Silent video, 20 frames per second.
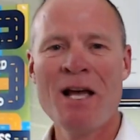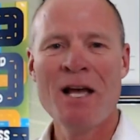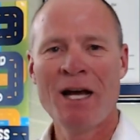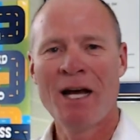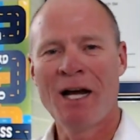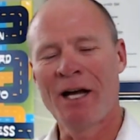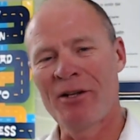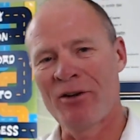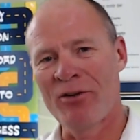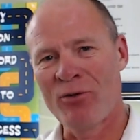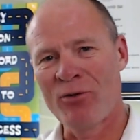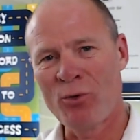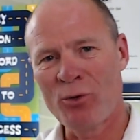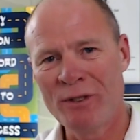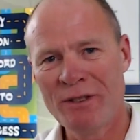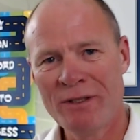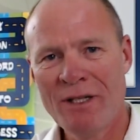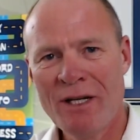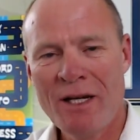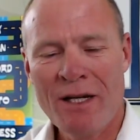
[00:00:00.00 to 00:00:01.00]
Hi there,
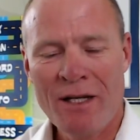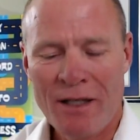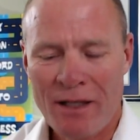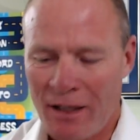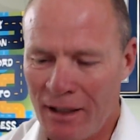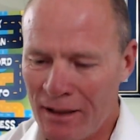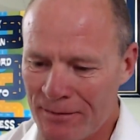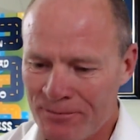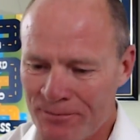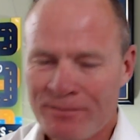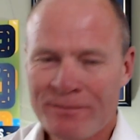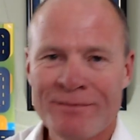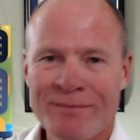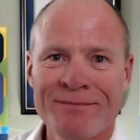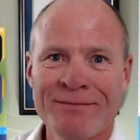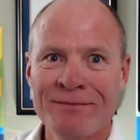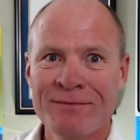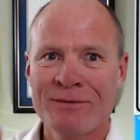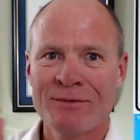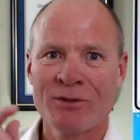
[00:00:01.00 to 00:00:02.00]
everyone.
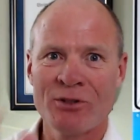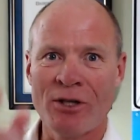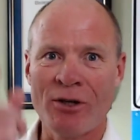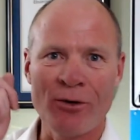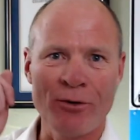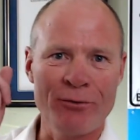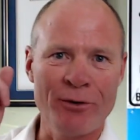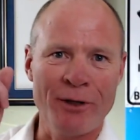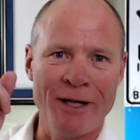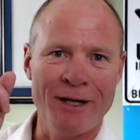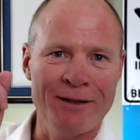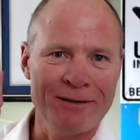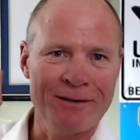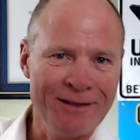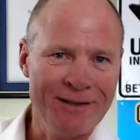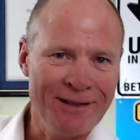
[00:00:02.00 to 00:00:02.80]
Start over again.